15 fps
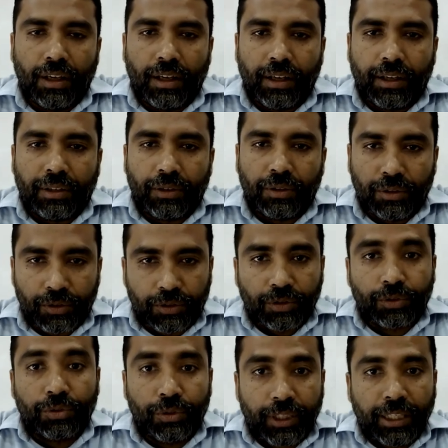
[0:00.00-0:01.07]

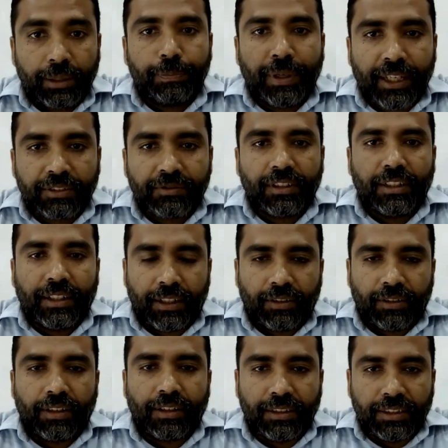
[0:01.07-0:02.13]
to keep pace with the
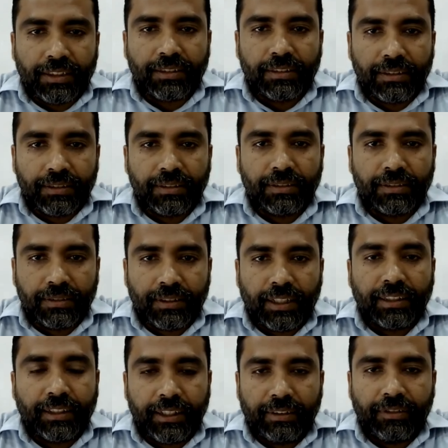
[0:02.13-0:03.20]
technology
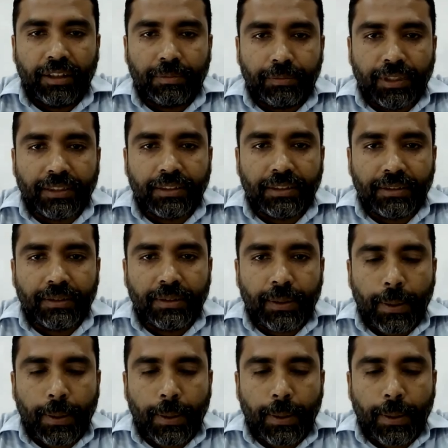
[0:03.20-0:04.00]
and the developments?